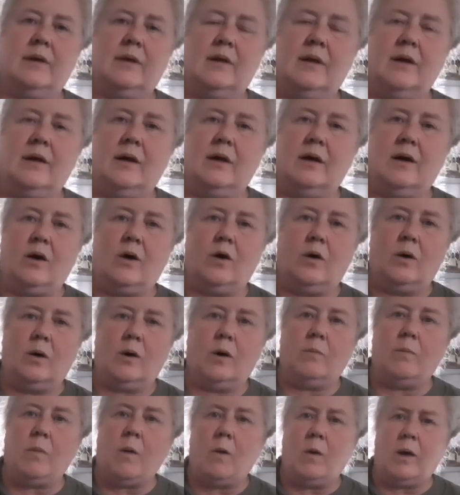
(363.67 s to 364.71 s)
uh,
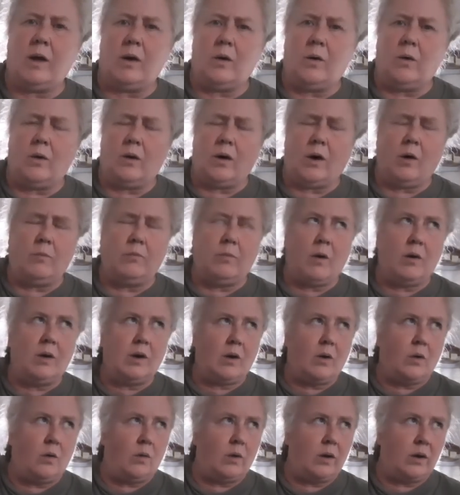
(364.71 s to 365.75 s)
baboya,
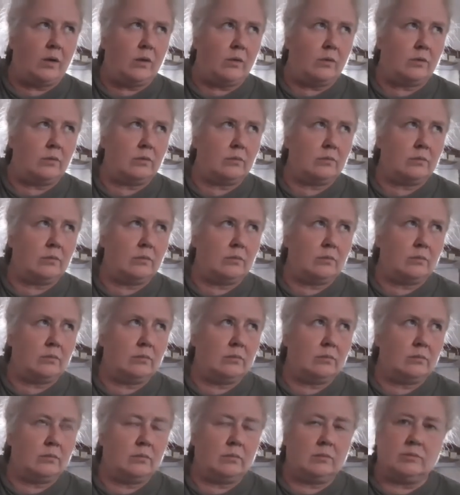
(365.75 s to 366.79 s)
baboya oil.
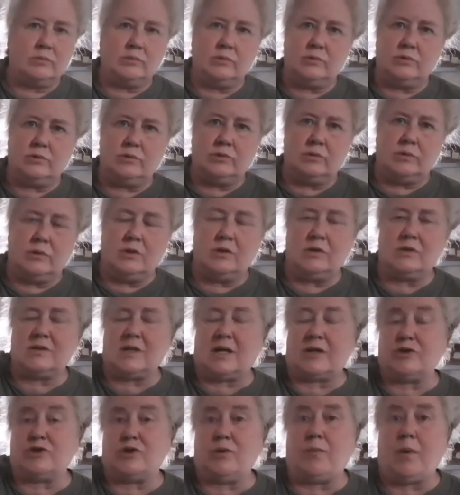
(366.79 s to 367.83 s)
It's
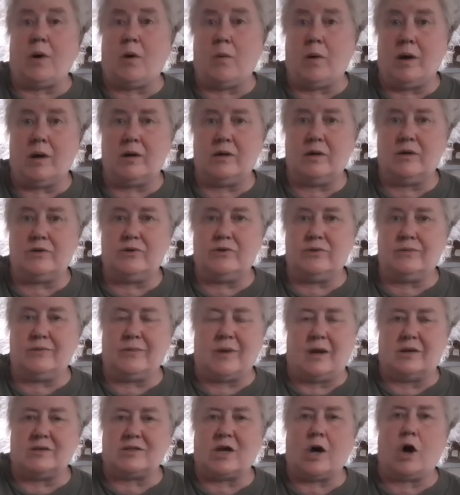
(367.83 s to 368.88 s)
like jaboa,
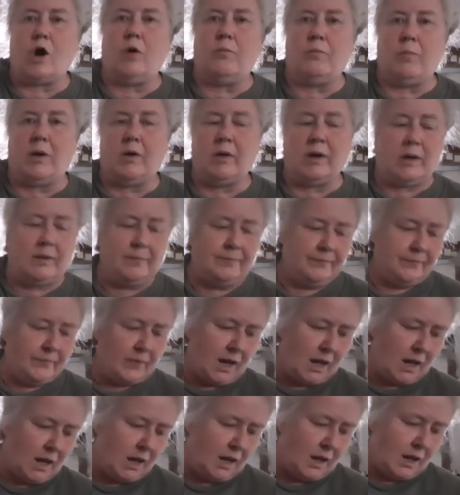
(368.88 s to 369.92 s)
that's baboya.
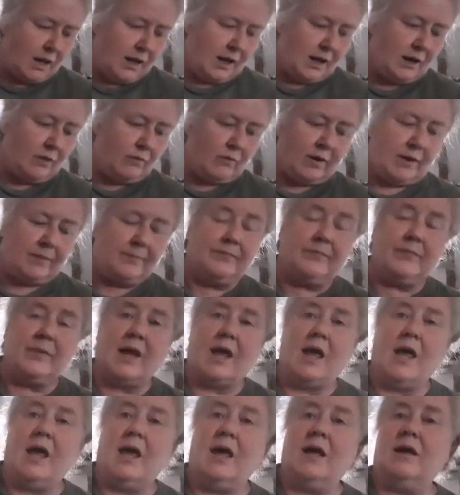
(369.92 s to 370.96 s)
Anyway,
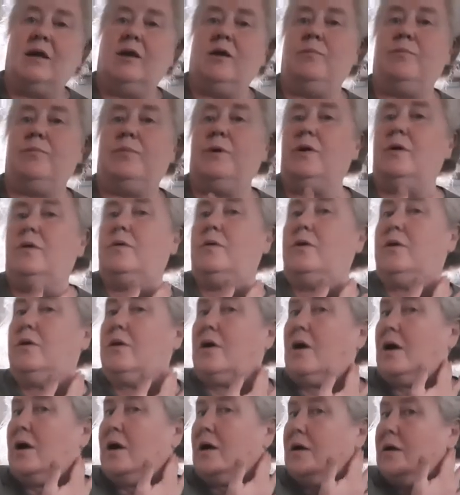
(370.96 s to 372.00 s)
you, you
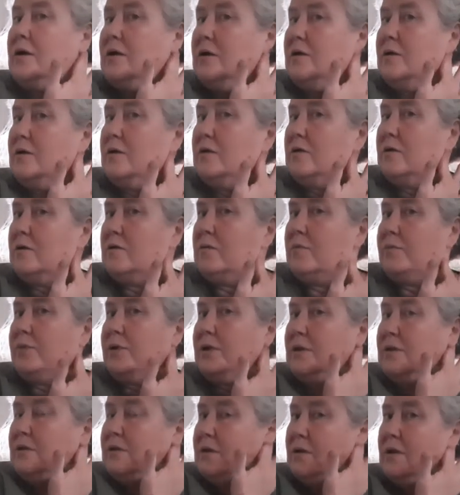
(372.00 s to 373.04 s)
uh,
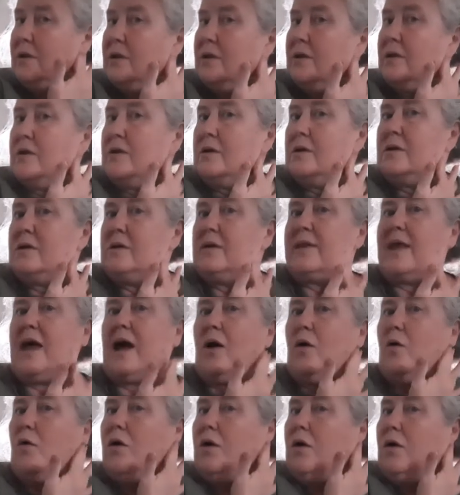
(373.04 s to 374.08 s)
put
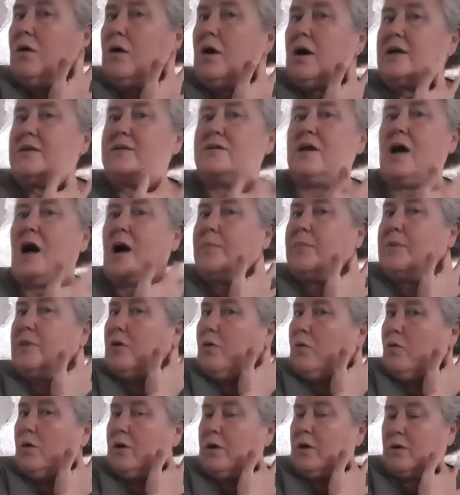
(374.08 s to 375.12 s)
that oil on top of
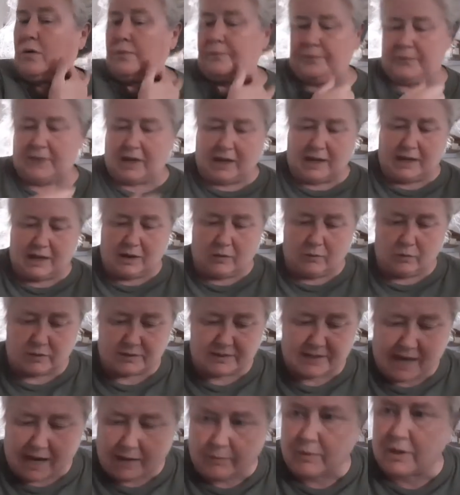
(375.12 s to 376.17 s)
the oil and it will
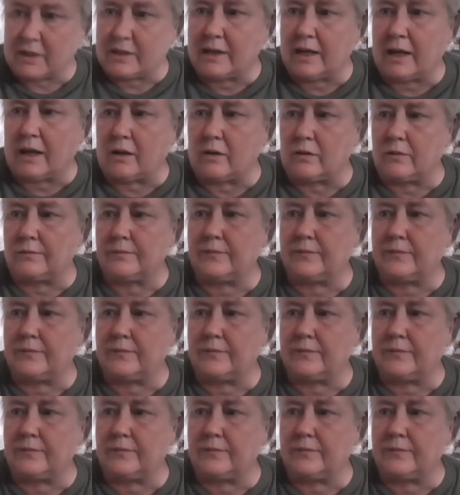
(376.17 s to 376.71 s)
tame it down